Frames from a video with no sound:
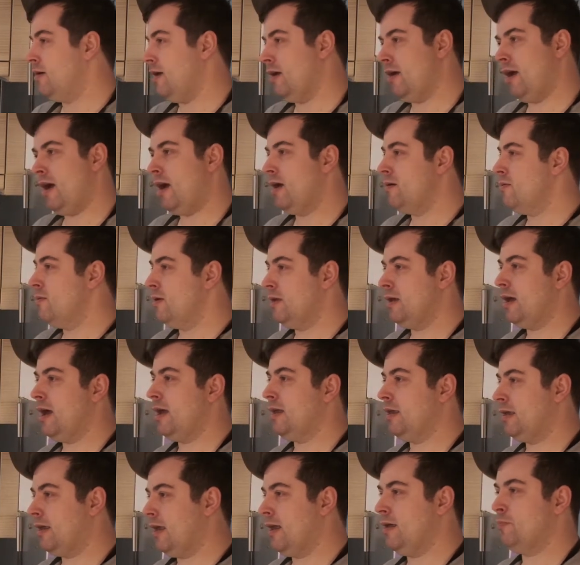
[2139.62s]

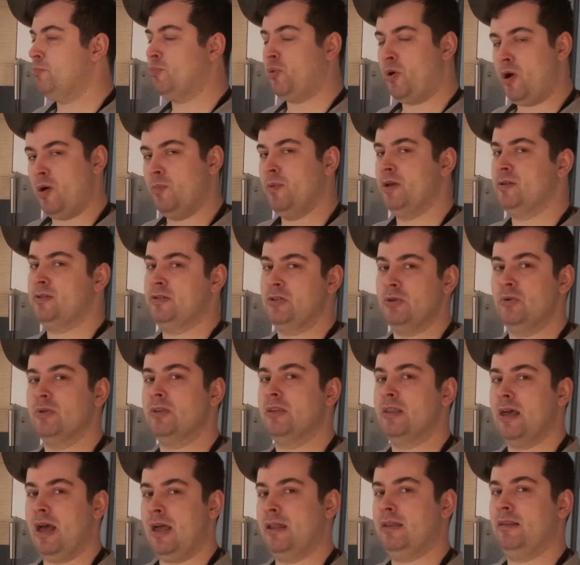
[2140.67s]
I can promise you
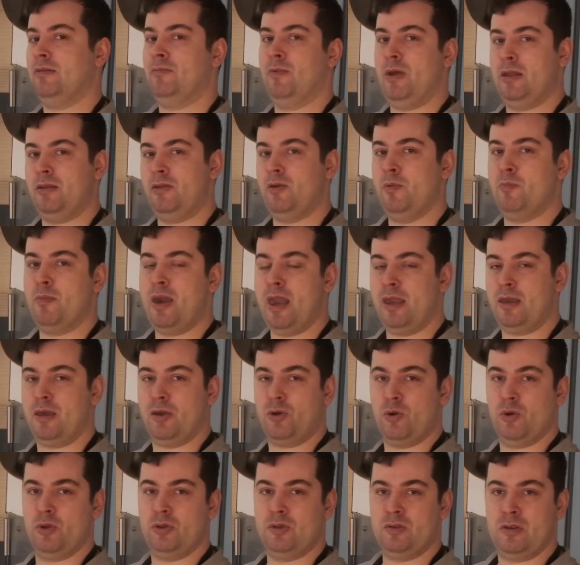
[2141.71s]
that when you make a
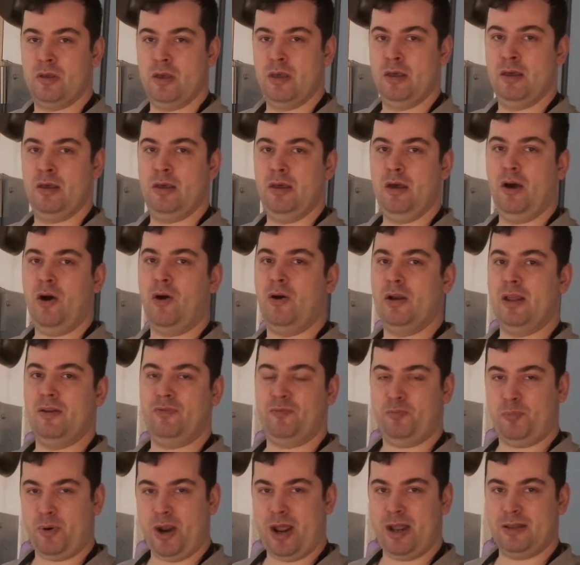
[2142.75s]
good
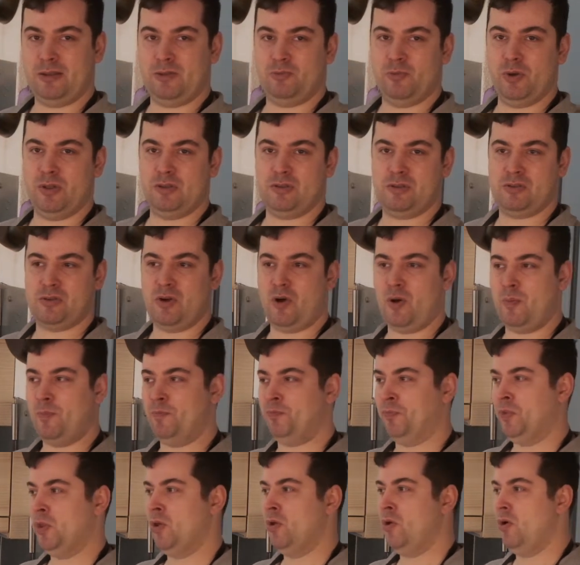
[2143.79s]
olive bread with
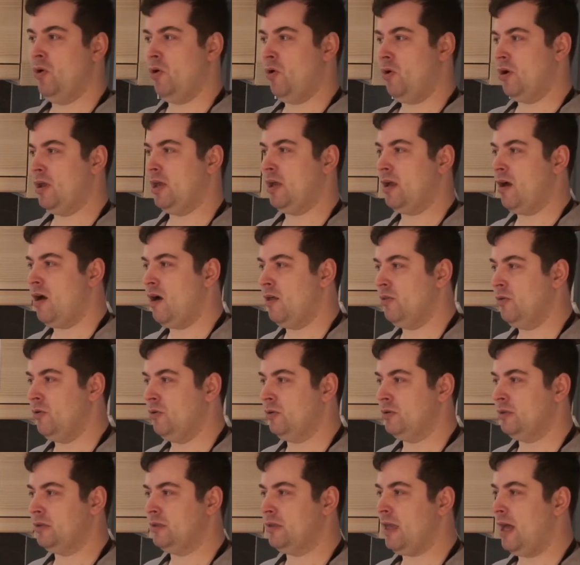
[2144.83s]
some
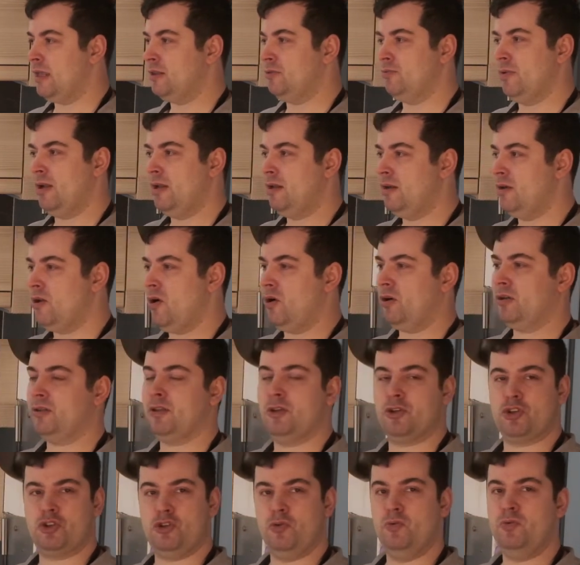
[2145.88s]
oregano, that will knock
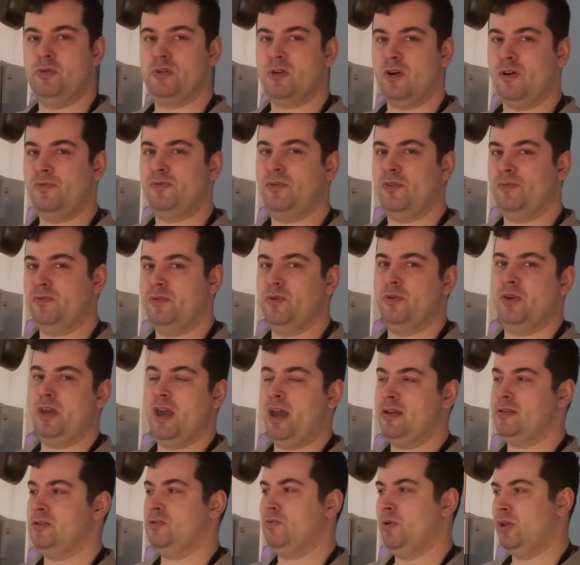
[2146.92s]
the shoes off of your
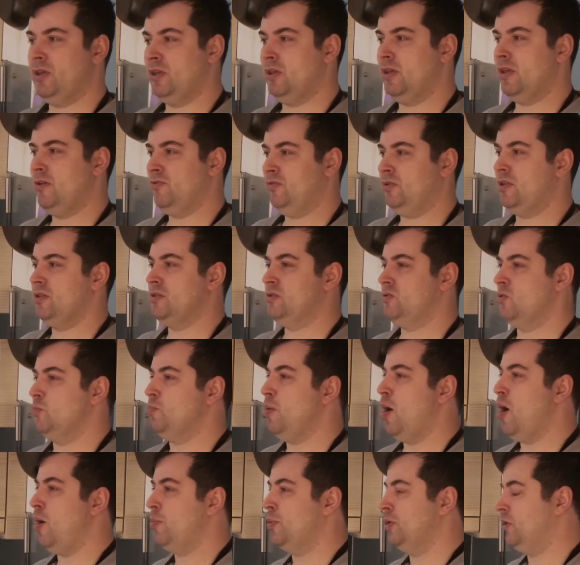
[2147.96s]
guests when you give this to
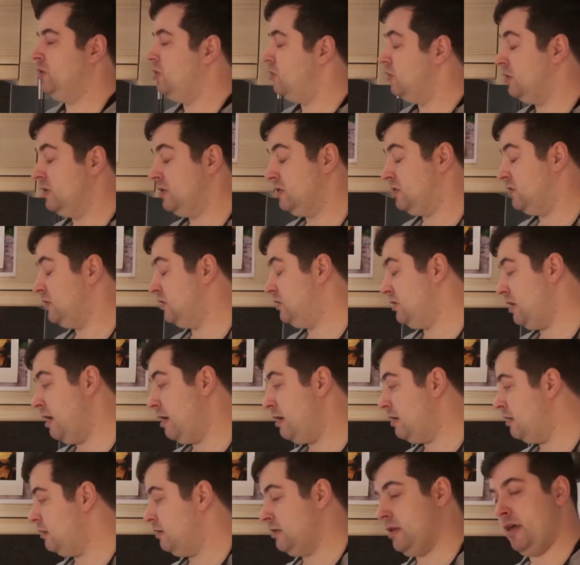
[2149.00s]
barbecue. This is
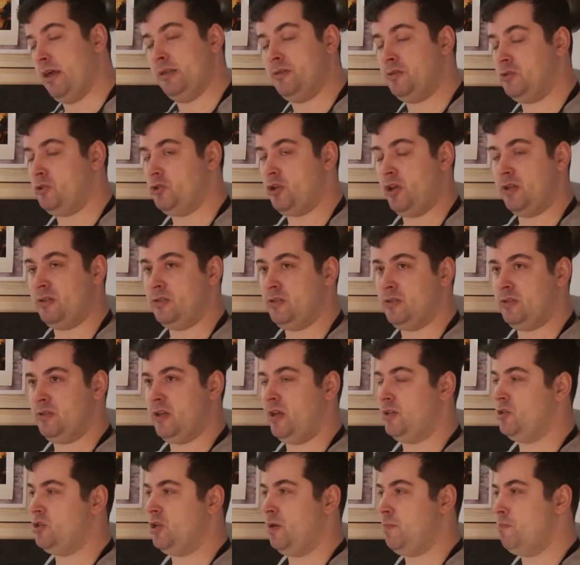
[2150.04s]
it's just
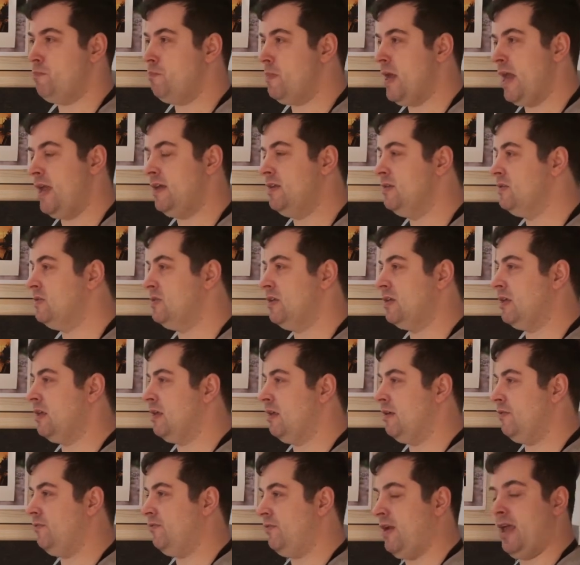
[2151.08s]
such
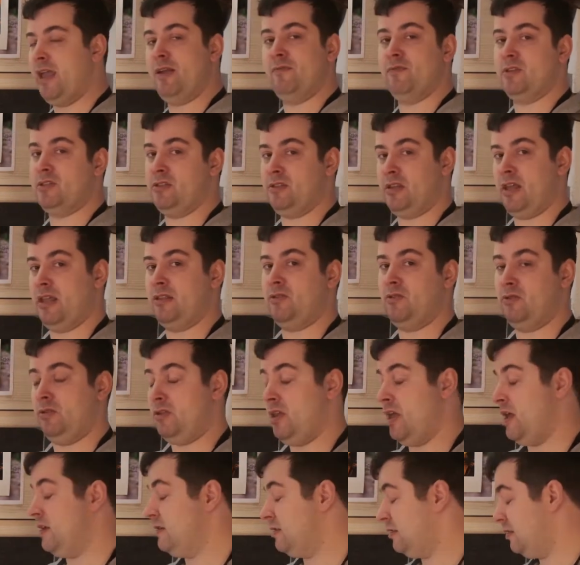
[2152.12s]
amazing flavors that you
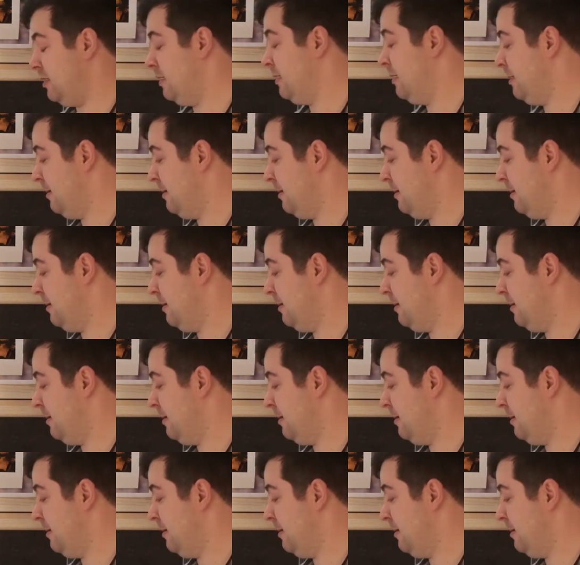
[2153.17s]
taste.